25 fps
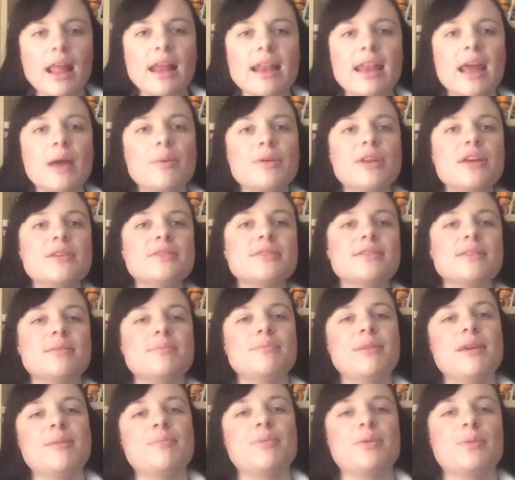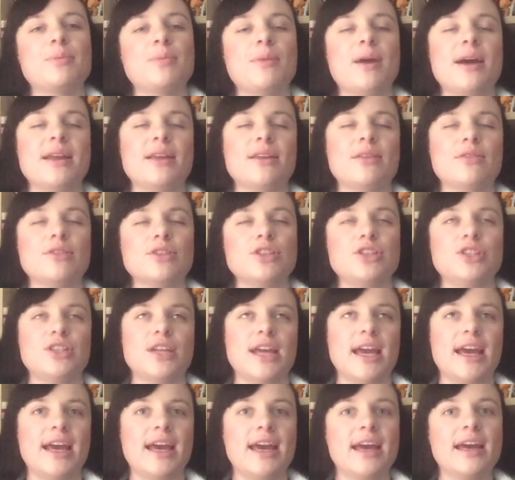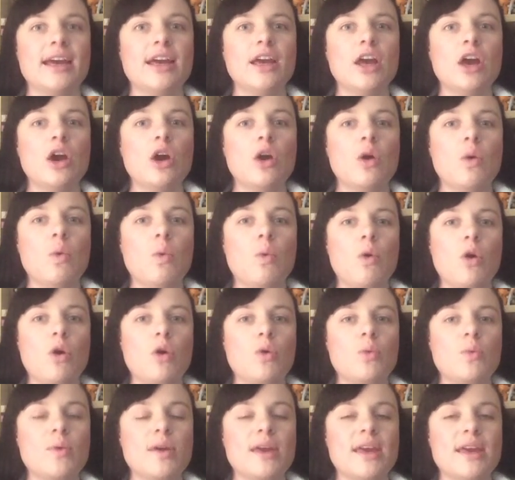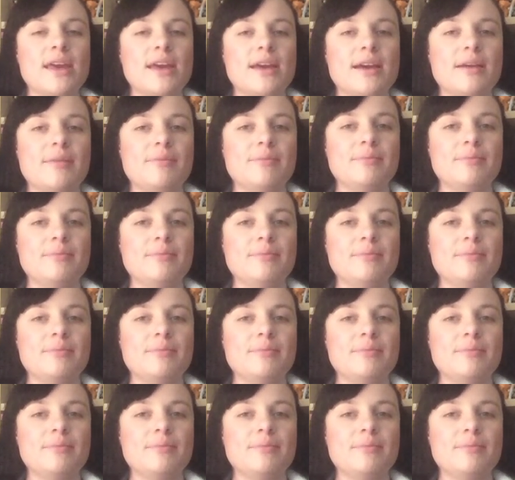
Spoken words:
Now, we know some people might not share what we